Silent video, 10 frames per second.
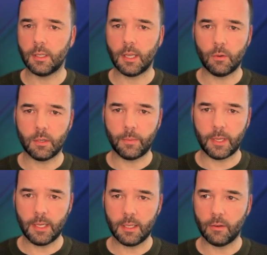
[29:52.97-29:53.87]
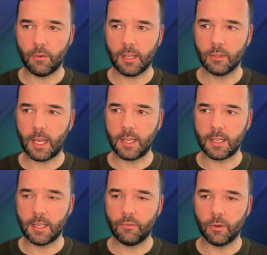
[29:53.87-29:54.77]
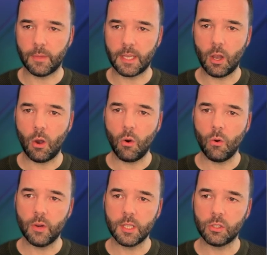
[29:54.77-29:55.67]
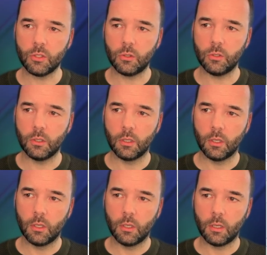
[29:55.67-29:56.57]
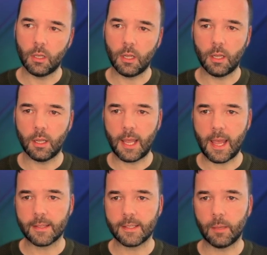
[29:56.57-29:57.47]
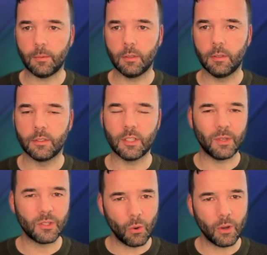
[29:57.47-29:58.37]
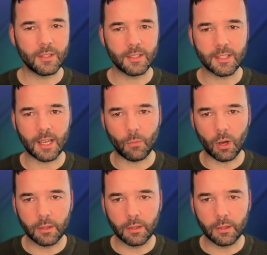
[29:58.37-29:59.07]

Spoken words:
would be the record ID from the original Airtable. So we're talking to the same one.